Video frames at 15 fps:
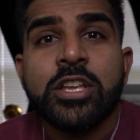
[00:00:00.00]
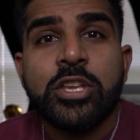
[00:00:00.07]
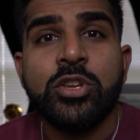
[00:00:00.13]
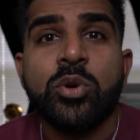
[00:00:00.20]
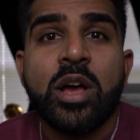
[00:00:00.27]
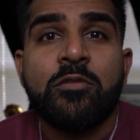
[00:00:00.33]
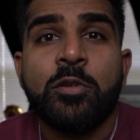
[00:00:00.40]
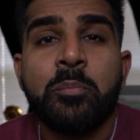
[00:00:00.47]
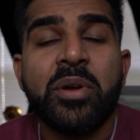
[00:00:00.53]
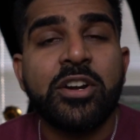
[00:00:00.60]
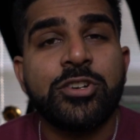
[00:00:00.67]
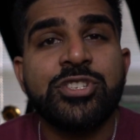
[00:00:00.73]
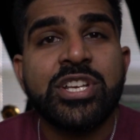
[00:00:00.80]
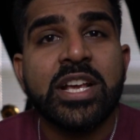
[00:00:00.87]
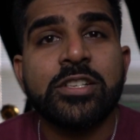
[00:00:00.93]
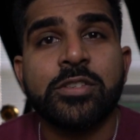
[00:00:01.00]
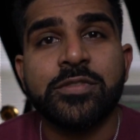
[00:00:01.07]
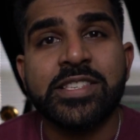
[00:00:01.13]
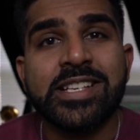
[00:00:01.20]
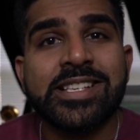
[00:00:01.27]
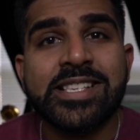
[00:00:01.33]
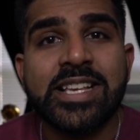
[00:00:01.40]
you have a better chance of
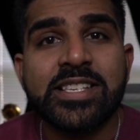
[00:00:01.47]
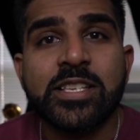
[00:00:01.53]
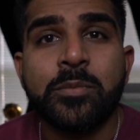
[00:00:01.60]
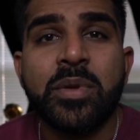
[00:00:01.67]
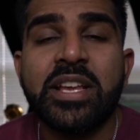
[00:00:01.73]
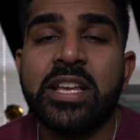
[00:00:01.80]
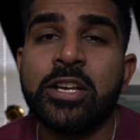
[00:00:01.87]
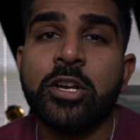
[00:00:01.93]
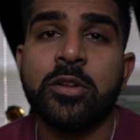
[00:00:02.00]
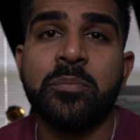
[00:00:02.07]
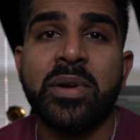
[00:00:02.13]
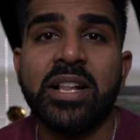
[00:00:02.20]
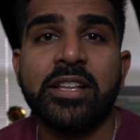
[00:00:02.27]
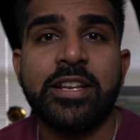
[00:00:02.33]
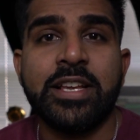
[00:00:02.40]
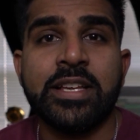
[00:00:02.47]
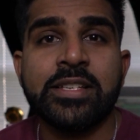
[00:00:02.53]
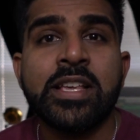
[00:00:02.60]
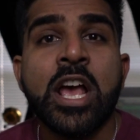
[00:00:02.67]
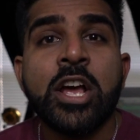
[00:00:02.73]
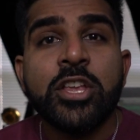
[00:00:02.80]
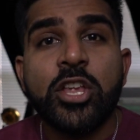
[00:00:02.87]
success in making good melodies.